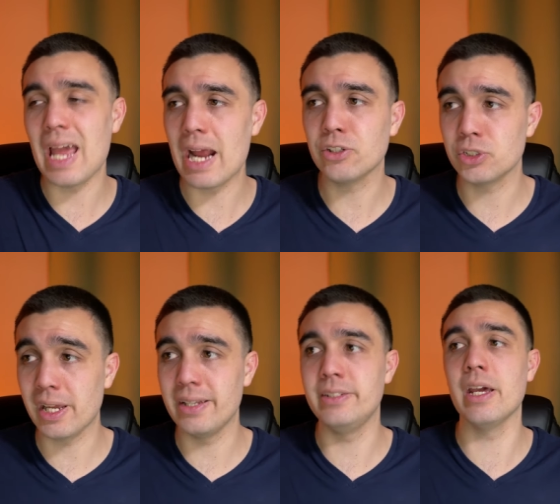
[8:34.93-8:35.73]
actually
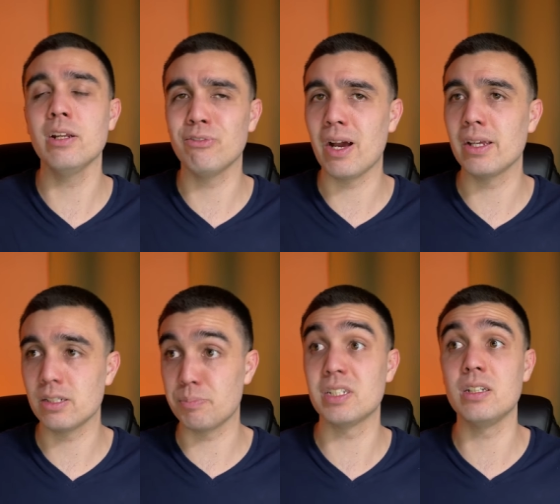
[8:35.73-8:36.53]
identify a
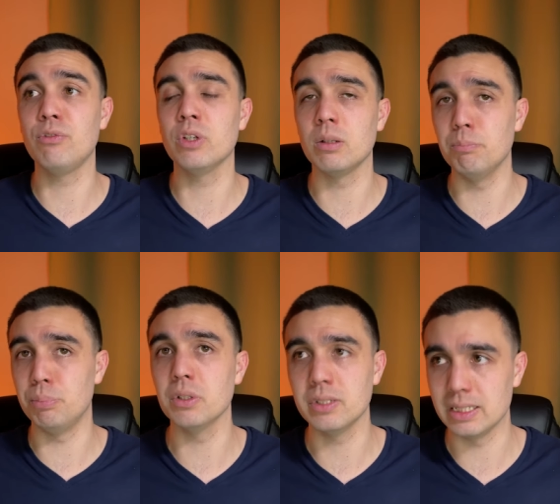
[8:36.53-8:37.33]
specific
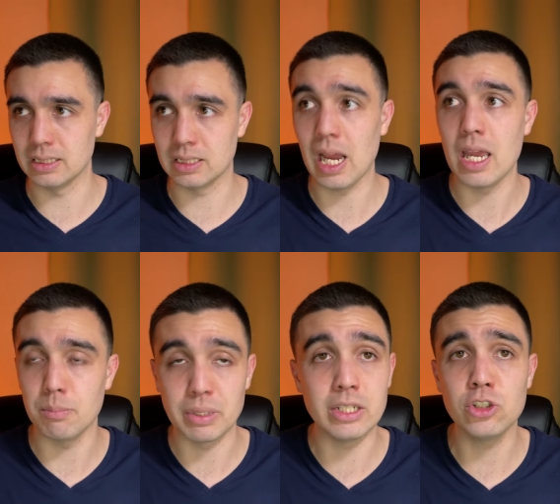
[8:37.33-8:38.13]
building type.
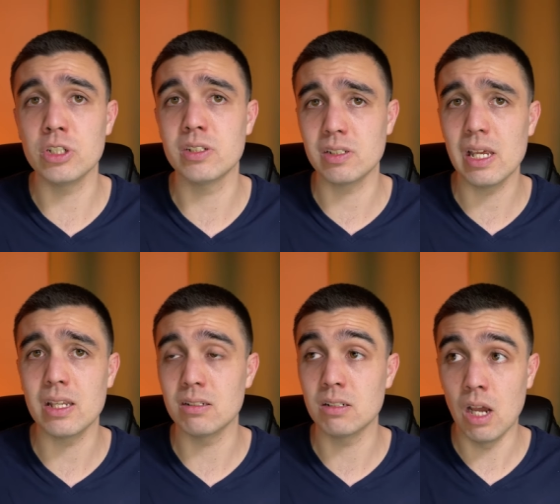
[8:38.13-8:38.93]
It just says